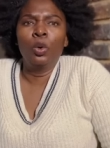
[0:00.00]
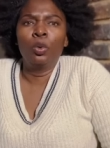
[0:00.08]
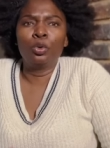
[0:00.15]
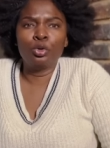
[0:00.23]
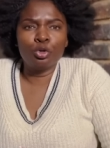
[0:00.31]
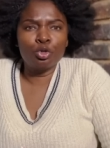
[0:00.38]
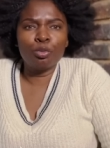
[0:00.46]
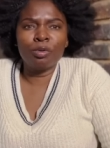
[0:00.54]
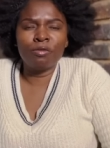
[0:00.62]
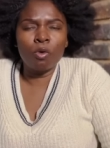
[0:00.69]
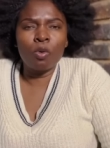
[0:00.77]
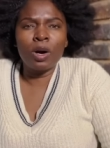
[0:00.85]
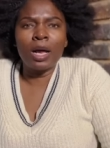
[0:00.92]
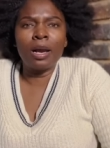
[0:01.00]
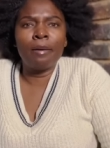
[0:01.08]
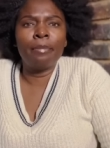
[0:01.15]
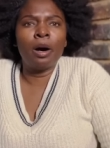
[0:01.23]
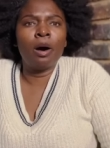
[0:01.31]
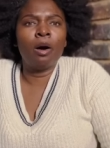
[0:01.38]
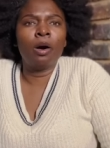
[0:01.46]
who used to be vocal
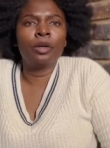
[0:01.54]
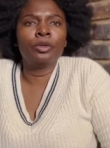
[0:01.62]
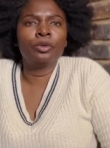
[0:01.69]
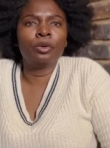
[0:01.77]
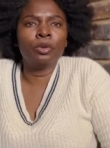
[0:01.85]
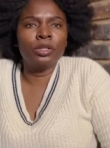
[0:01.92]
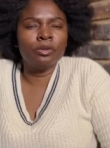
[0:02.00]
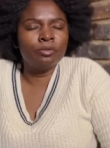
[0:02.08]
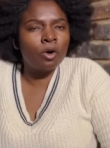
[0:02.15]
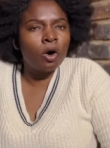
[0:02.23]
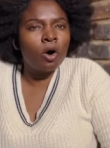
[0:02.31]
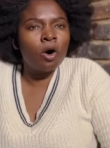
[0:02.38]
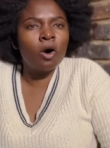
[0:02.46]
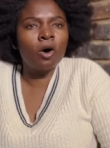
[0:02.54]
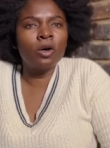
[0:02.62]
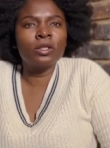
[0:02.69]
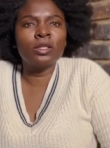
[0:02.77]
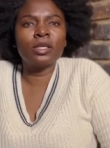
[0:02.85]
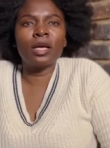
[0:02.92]
about, you know, divorce